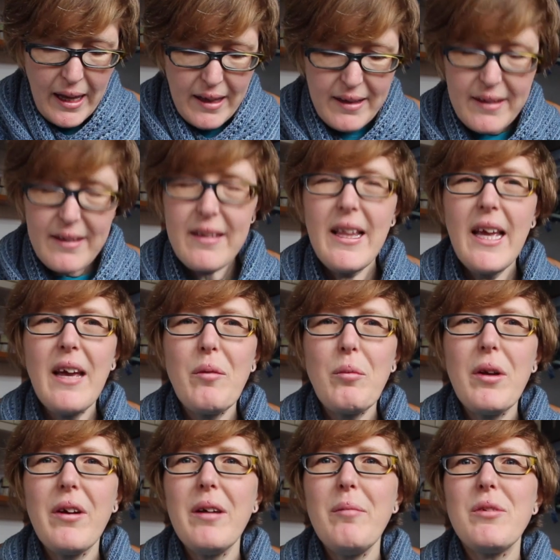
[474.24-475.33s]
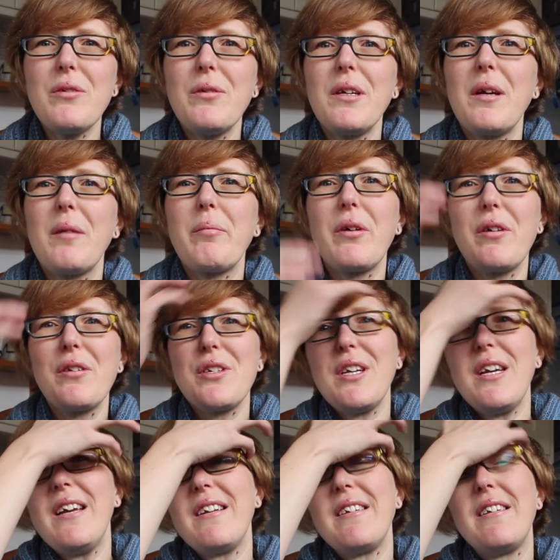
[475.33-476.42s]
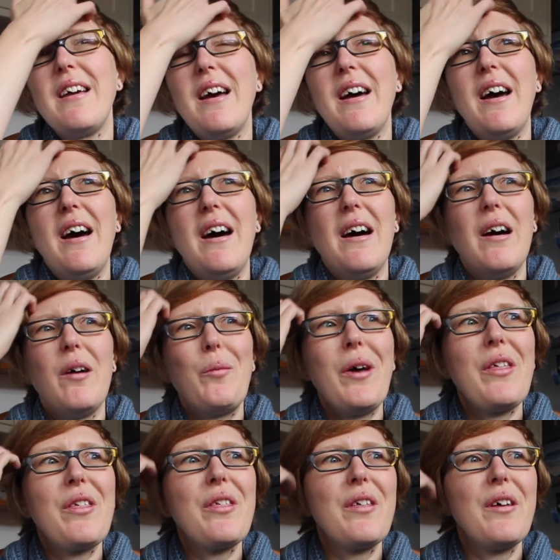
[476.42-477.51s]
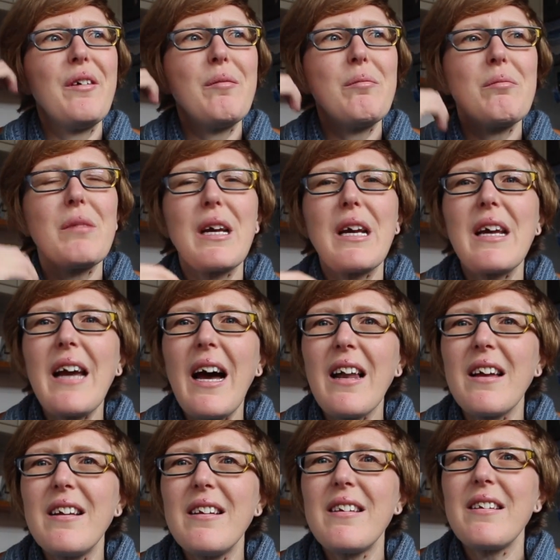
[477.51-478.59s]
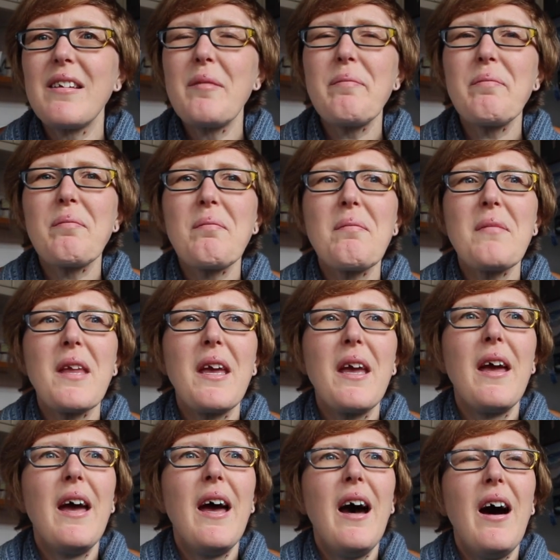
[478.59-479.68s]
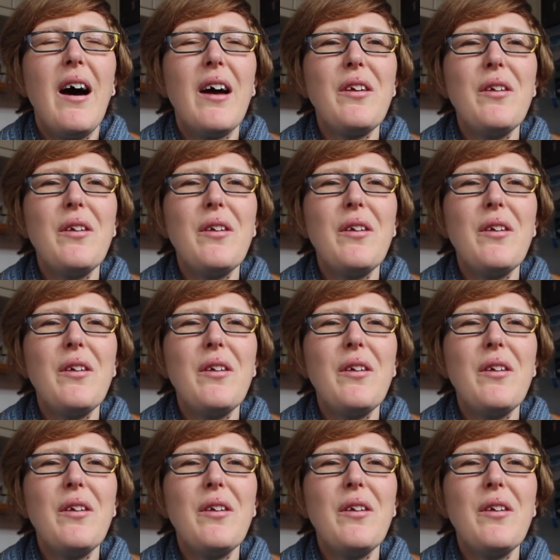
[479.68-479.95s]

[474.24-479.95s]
is that when I'm doing a project with colours, I